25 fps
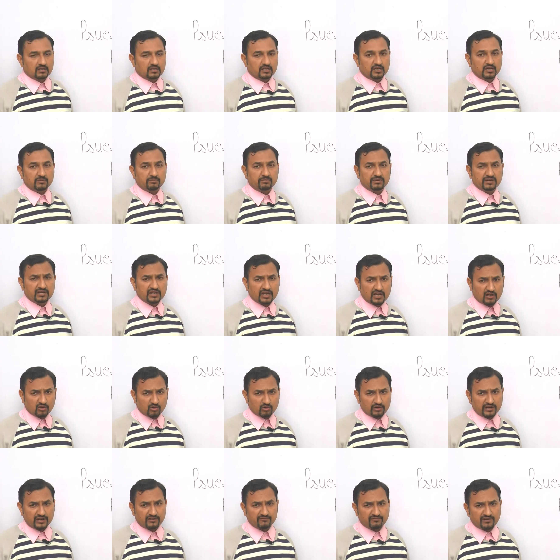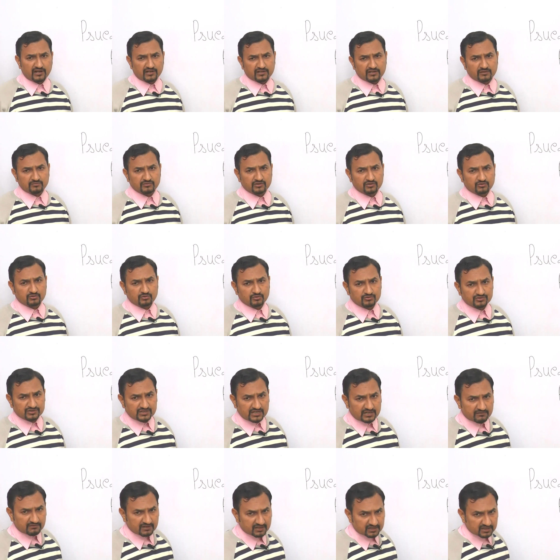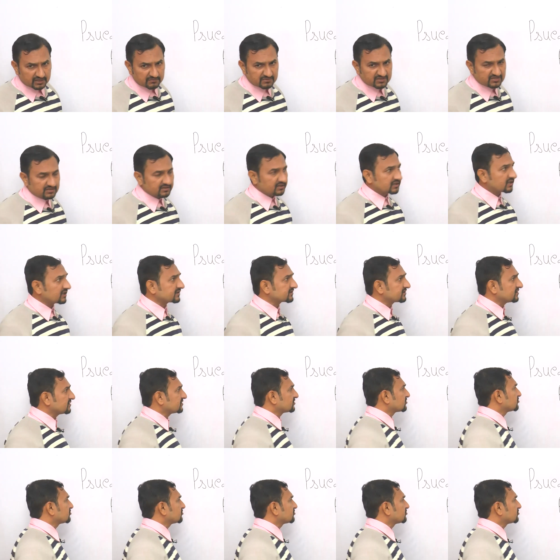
A big hello and welcome to Guru Sehwag chemistry classes.